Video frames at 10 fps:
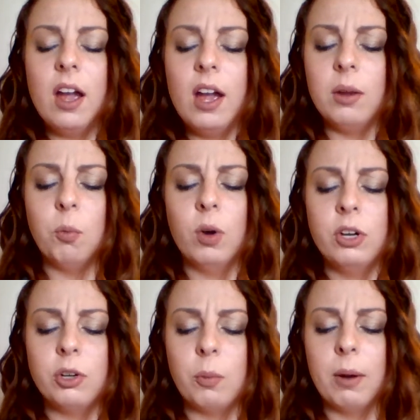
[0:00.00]
"I
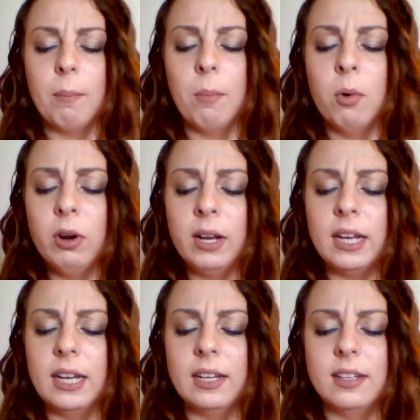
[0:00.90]
wonder where
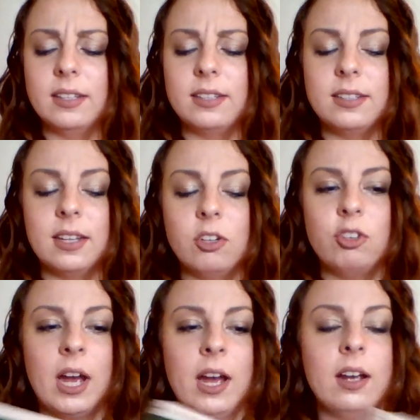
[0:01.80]
Morgan is," said
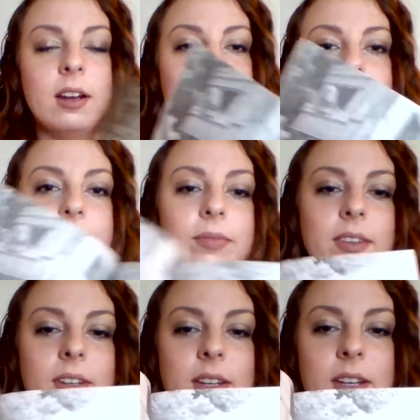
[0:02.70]
Jack.
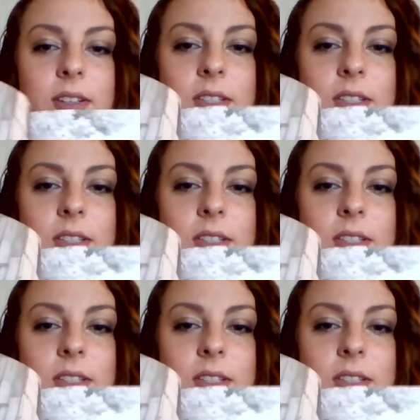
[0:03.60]
Here's a